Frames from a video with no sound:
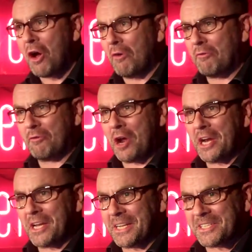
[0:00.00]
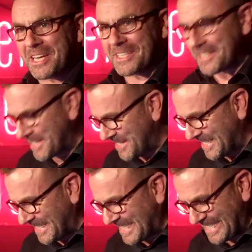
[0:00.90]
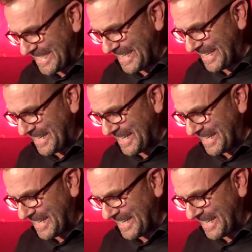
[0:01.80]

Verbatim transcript: on Friday and Saturday nights.